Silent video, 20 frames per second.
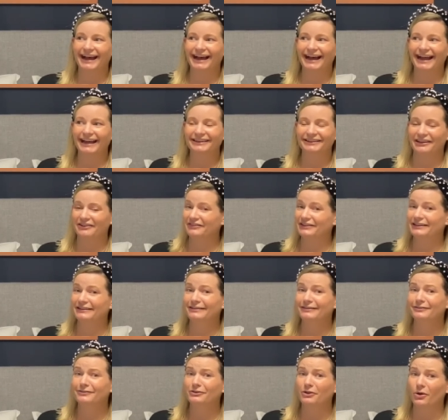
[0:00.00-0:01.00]
I love it
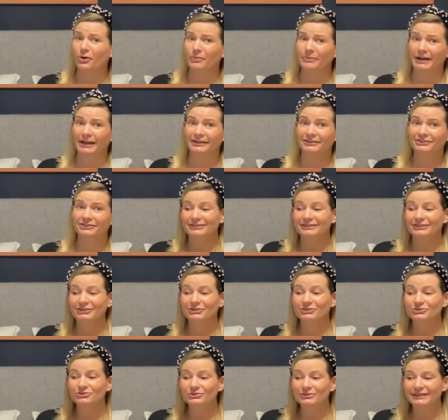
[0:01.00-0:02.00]
so much.
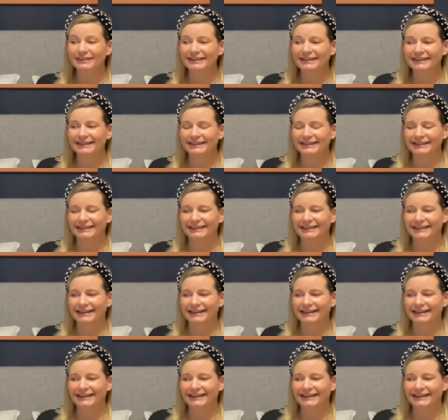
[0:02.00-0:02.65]
Usually,